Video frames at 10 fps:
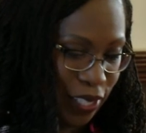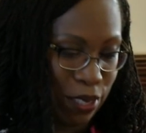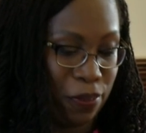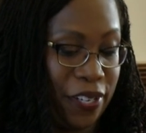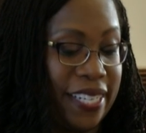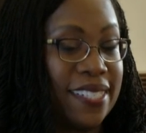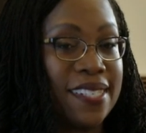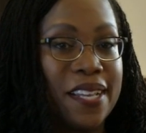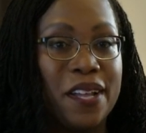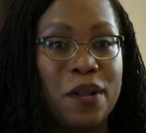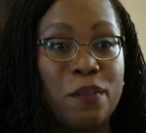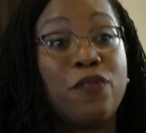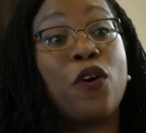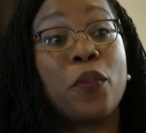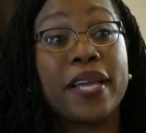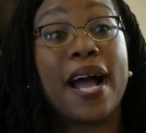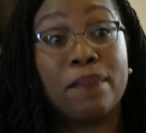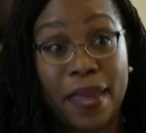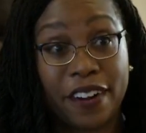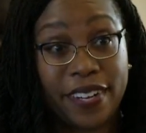experience before we
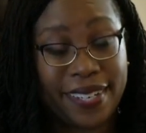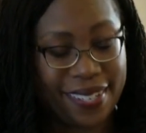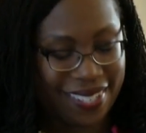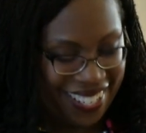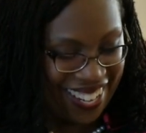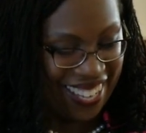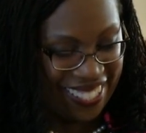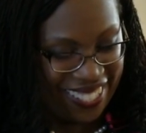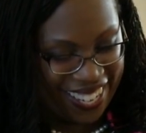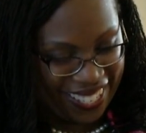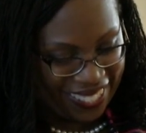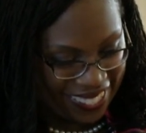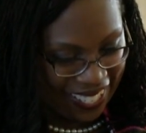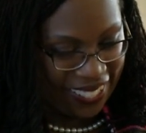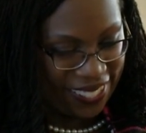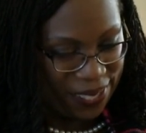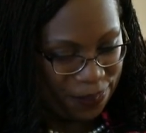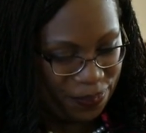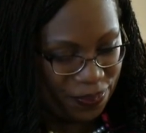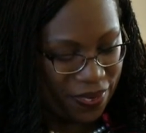got married in 1996.
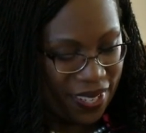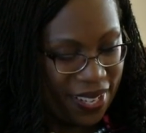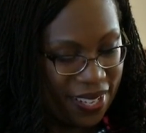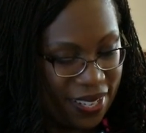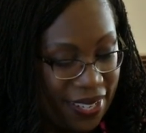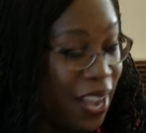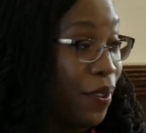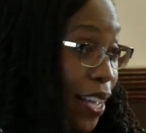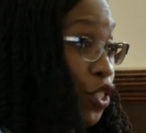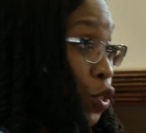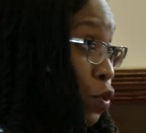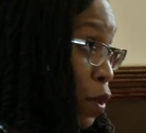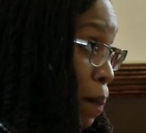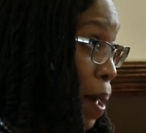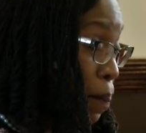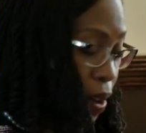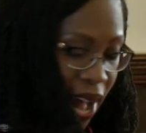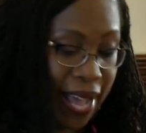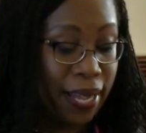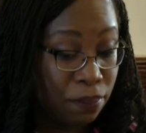Now, as you'll remember,
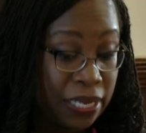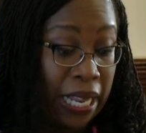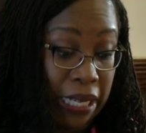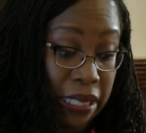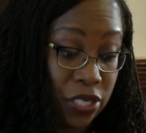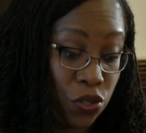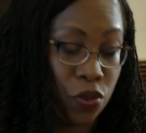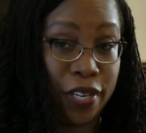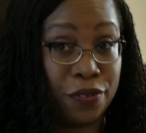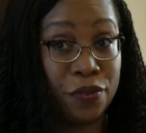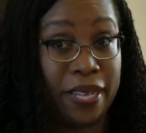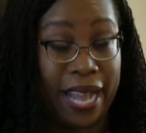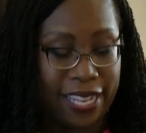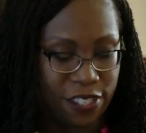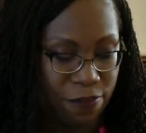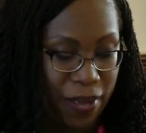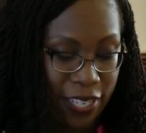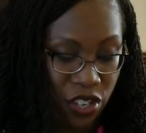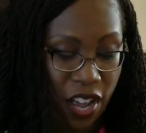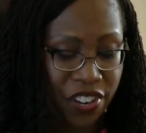I am telling this story through the eyes of my
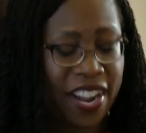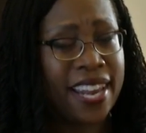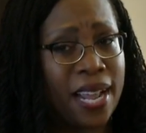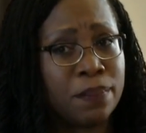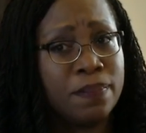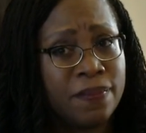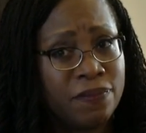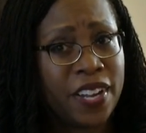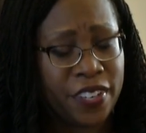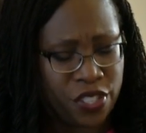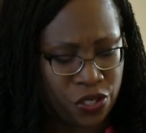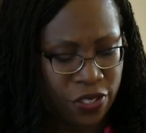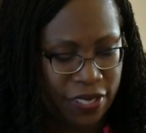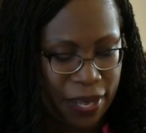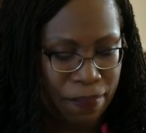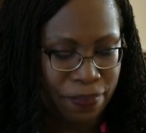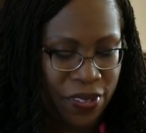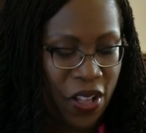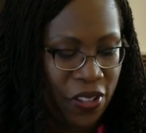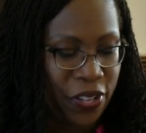daughter, and I'm very certain that
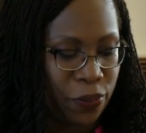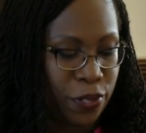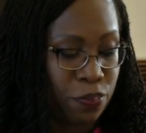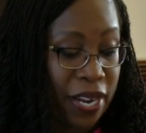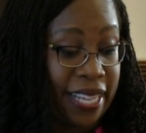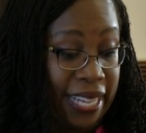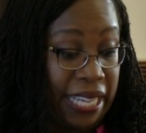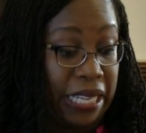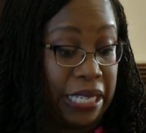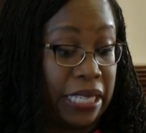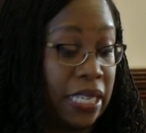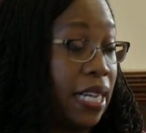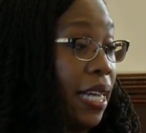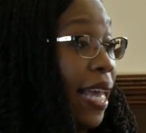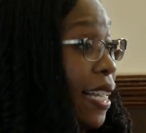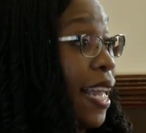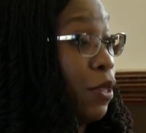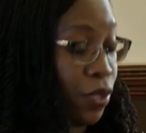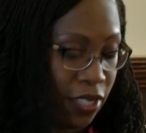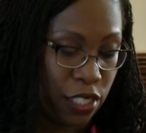Talia would break in and
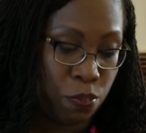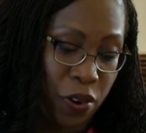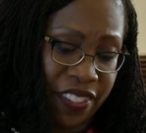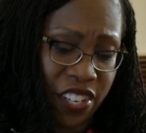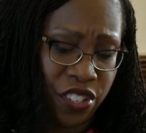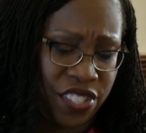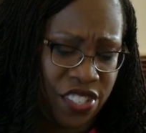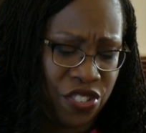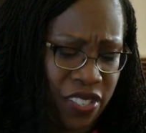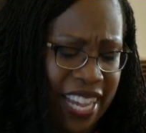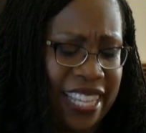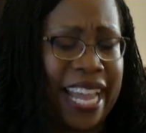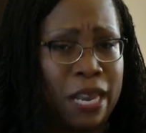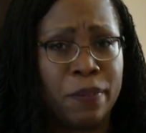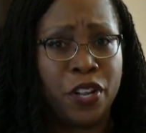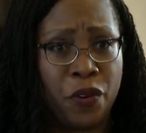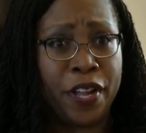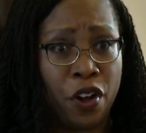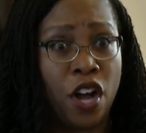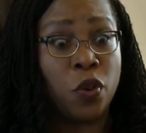announce at this point that her sister Layla had been
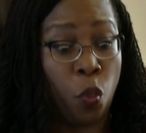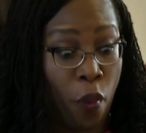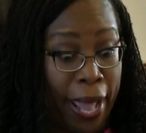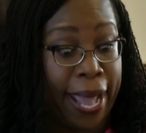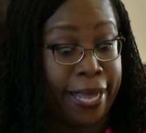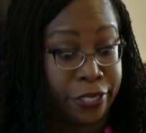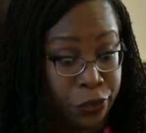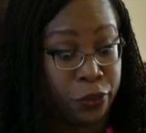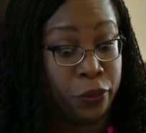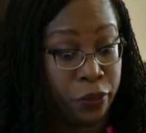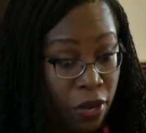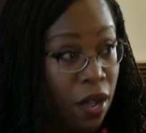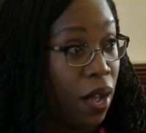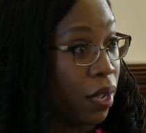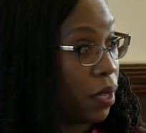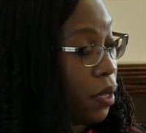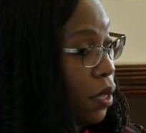going on way too long,